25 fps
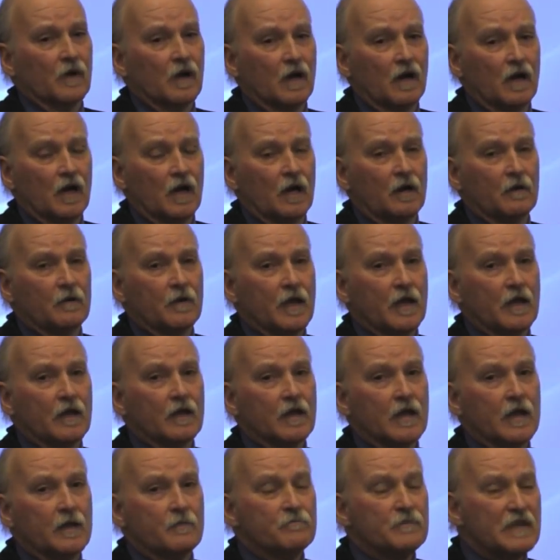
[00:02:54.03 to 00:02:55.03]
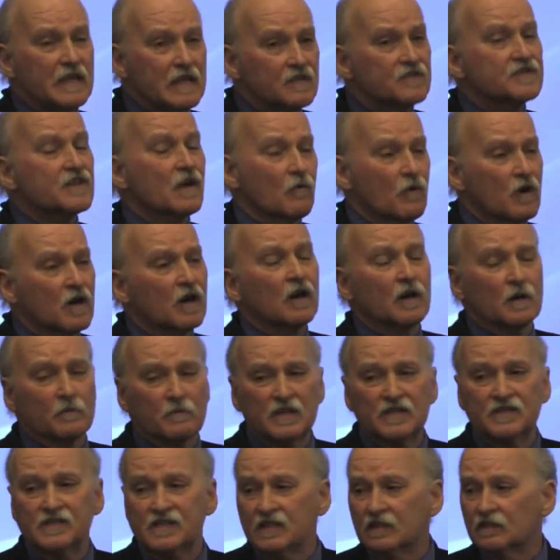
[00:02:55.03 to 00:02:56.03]
Uh, it means that we're going to
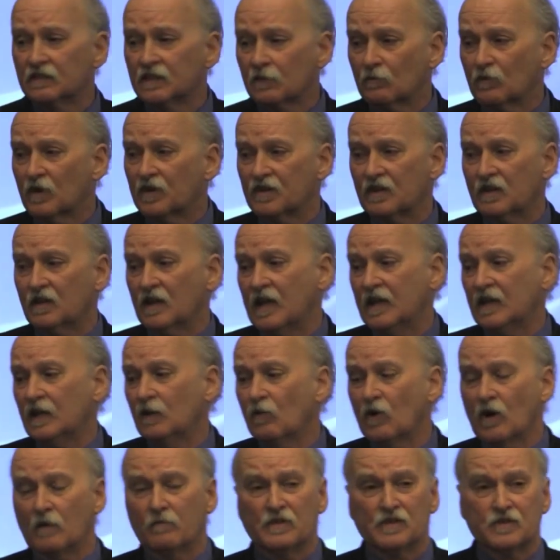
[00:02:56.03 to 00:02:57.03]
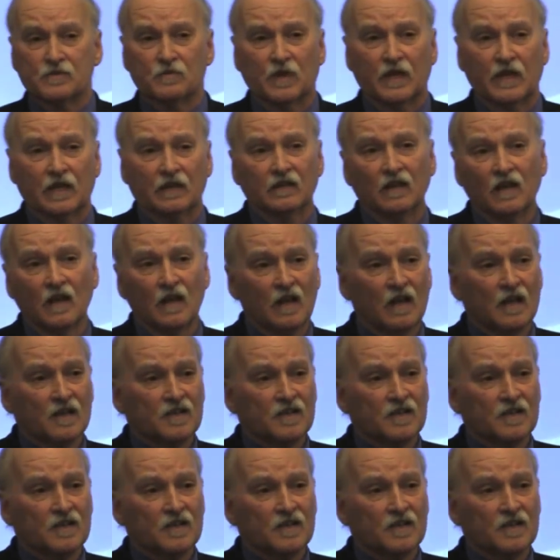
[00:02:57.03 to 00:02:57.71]
be dealing with anywhere between